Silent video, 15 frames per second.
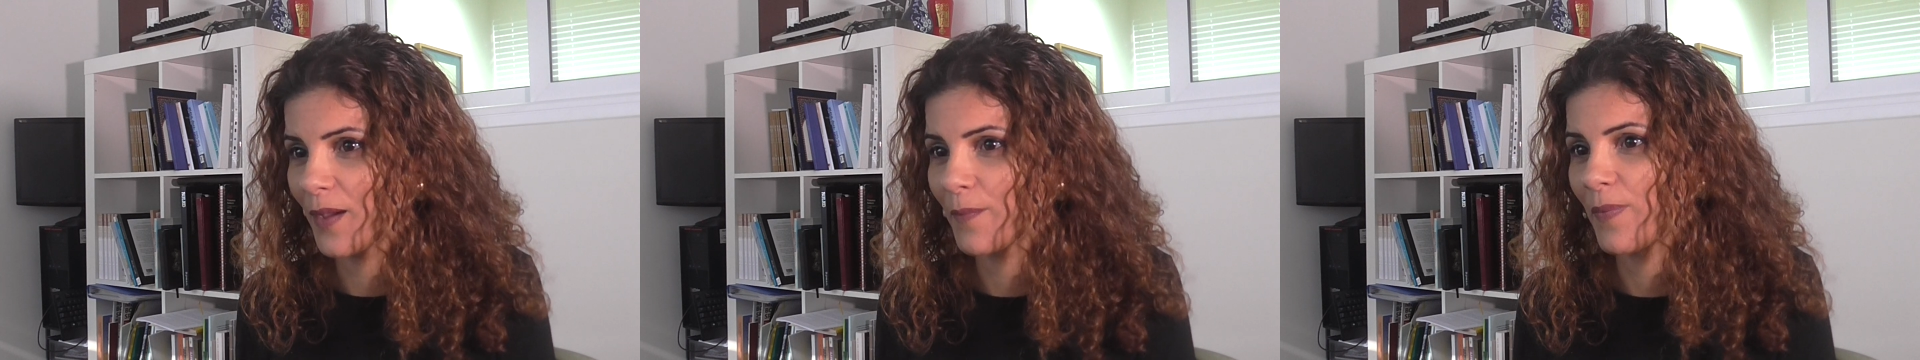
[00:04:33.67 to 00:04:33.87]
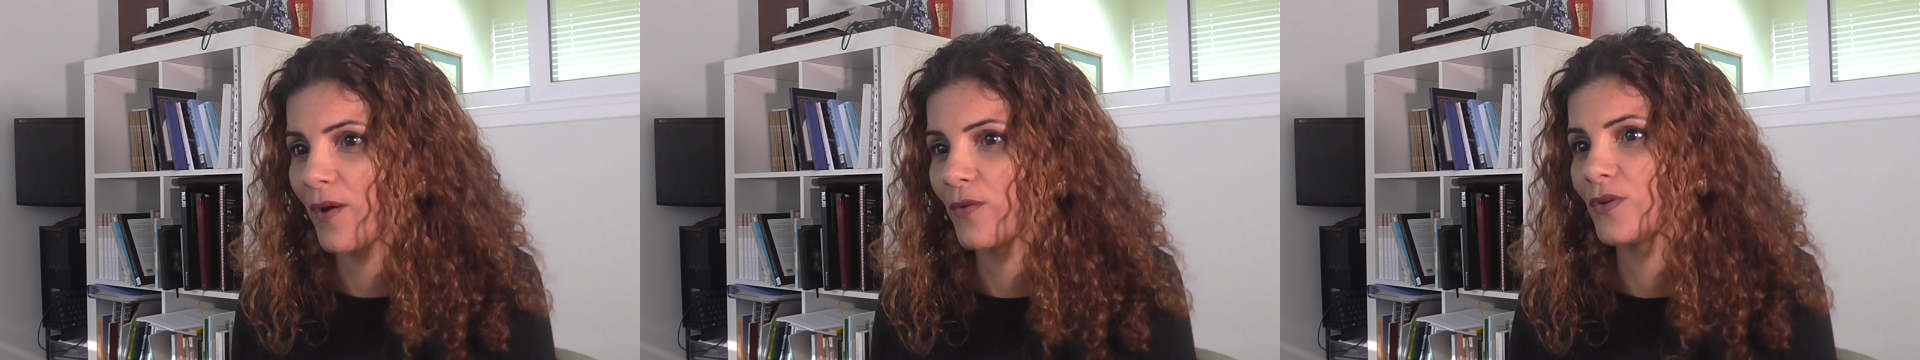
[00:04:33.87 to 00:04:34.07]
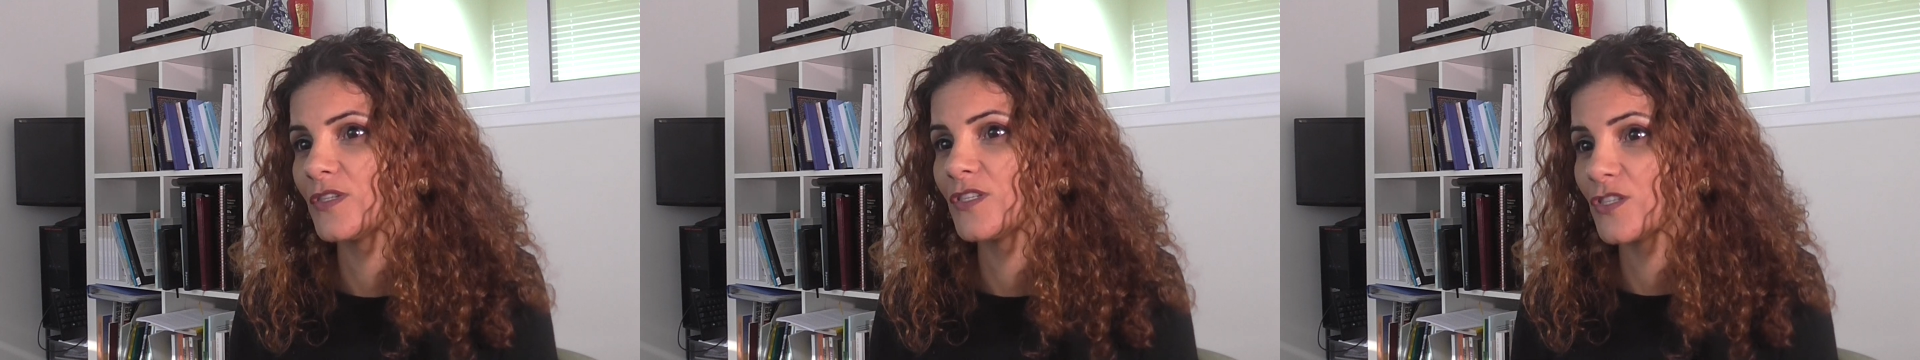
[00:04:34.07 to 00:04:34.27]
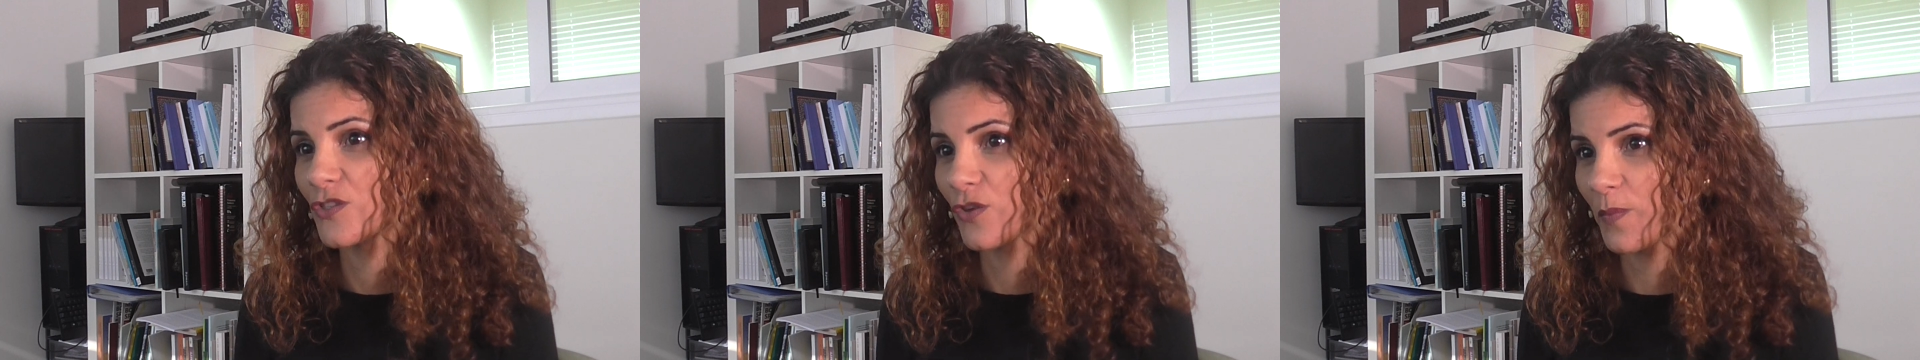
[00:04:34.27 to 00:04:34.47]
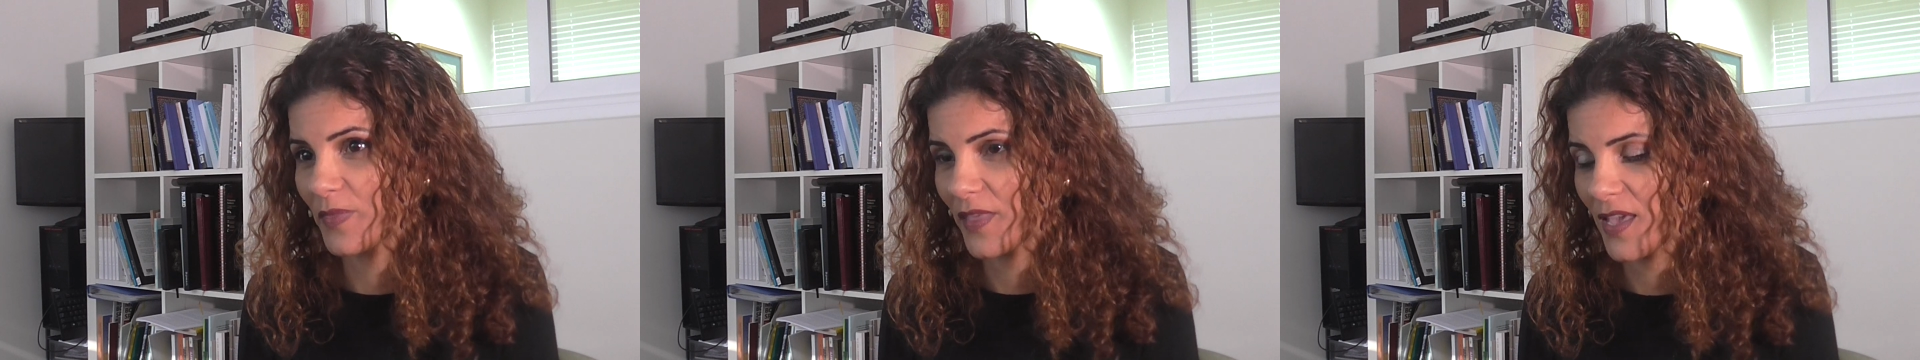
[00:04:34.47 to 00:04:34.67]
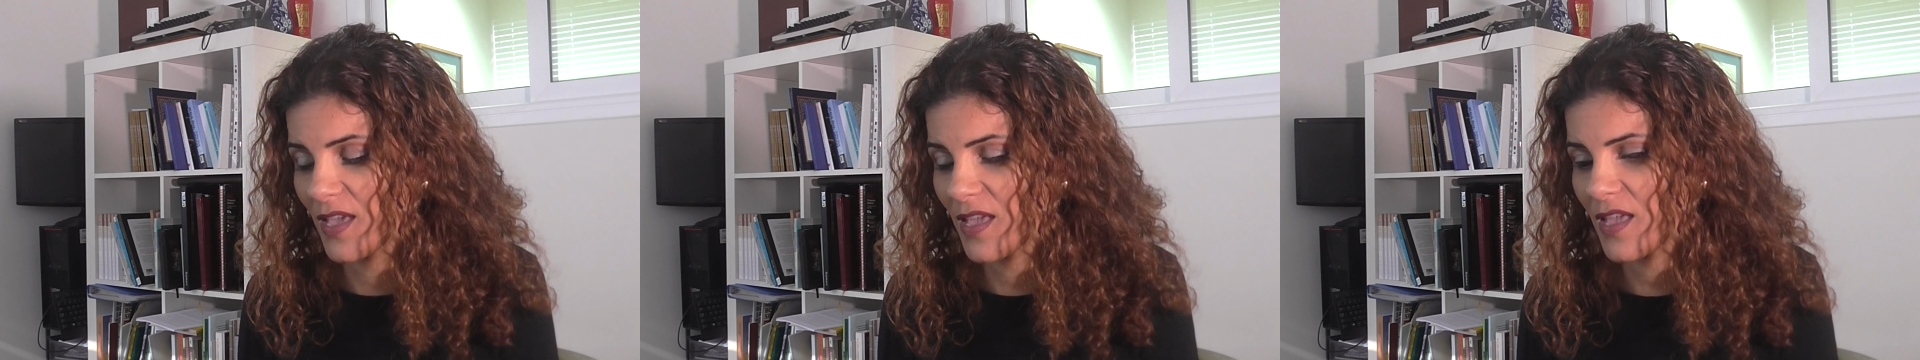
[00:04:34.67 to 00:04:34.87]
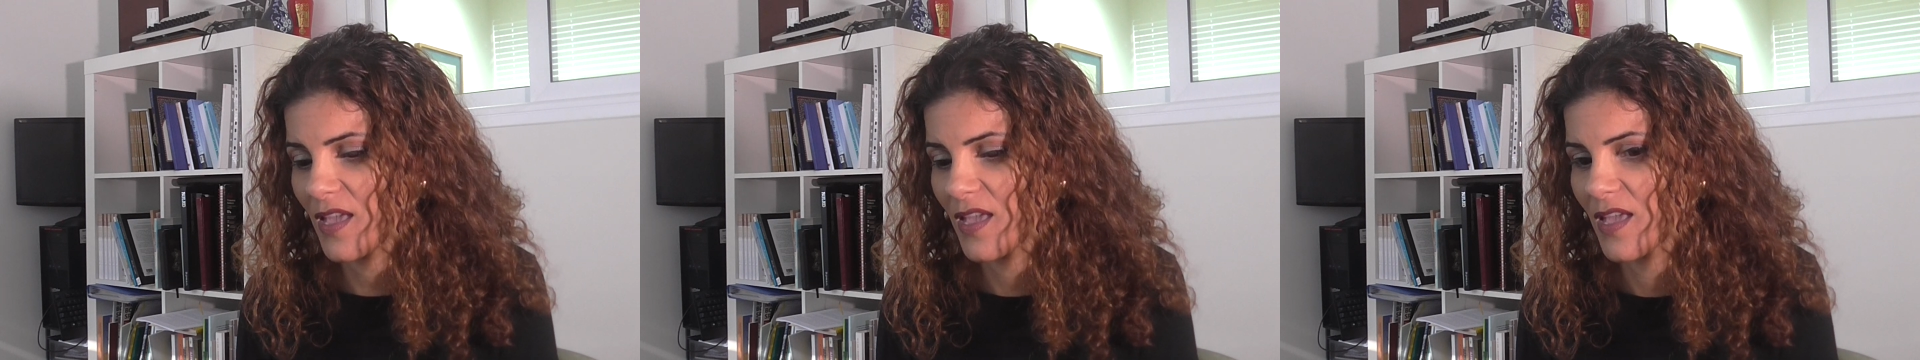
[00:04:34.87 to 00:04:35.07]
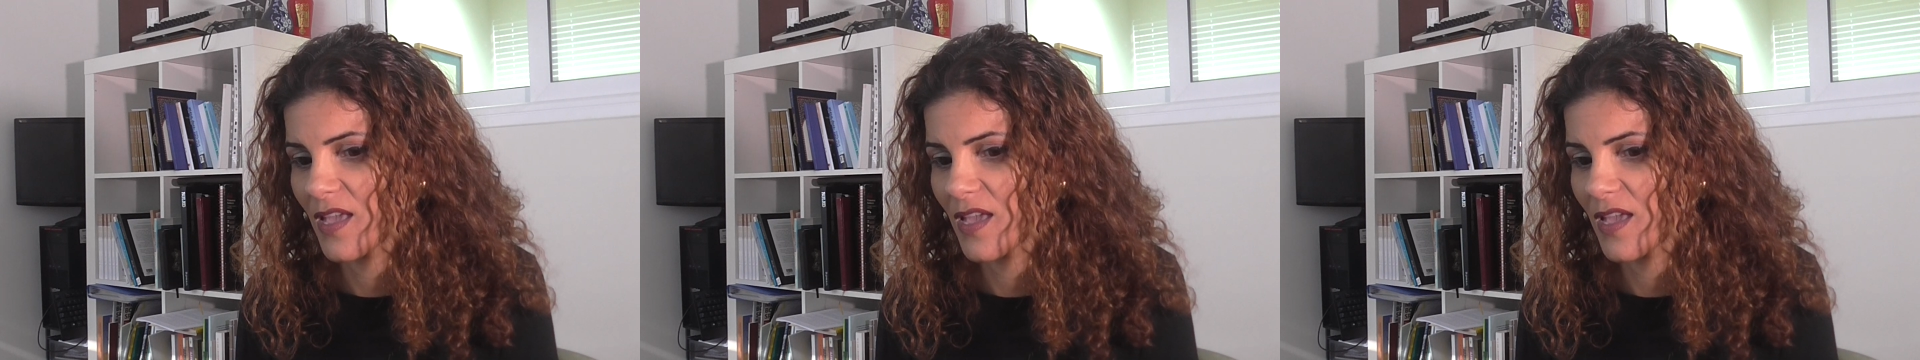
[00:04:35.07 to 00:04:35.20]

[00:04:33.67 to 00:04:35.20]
about something,